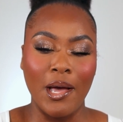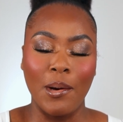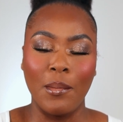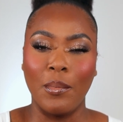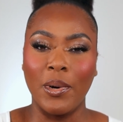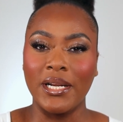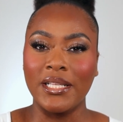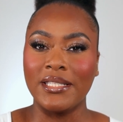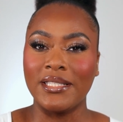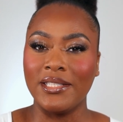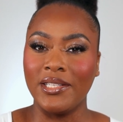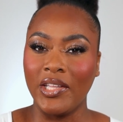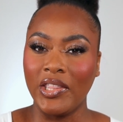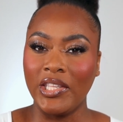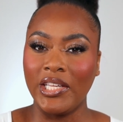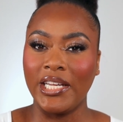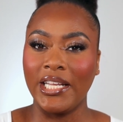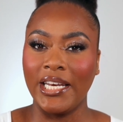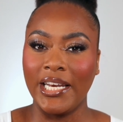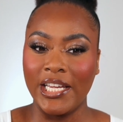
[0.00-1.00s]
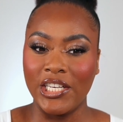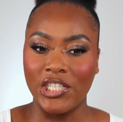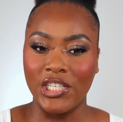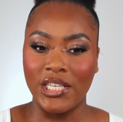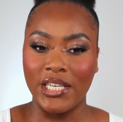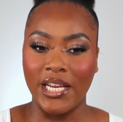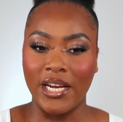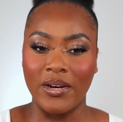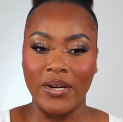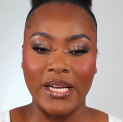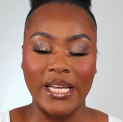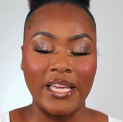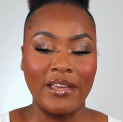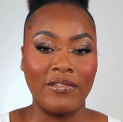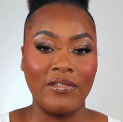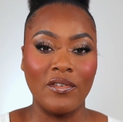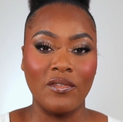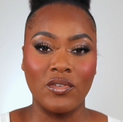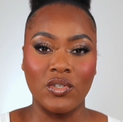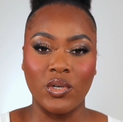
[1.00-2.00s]
but it's nothing legendary.
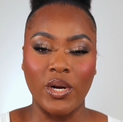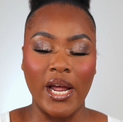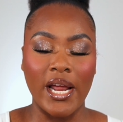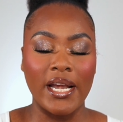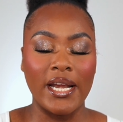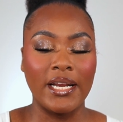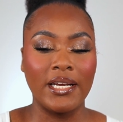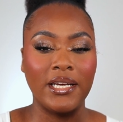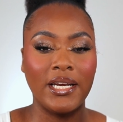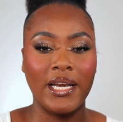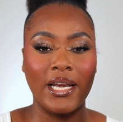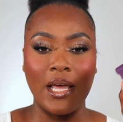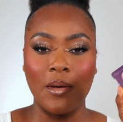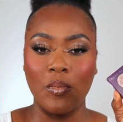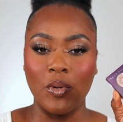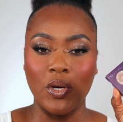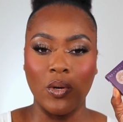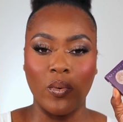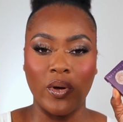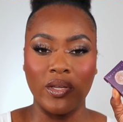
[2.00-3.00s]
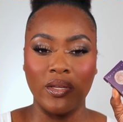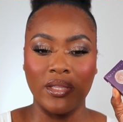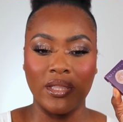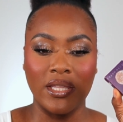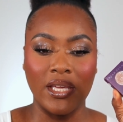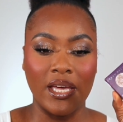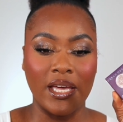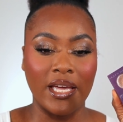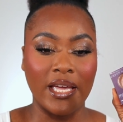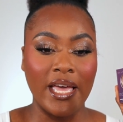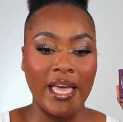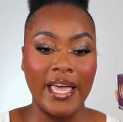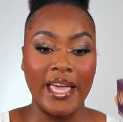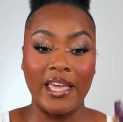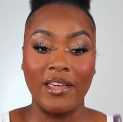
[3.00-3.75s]
If you've tried it, let me know what you think.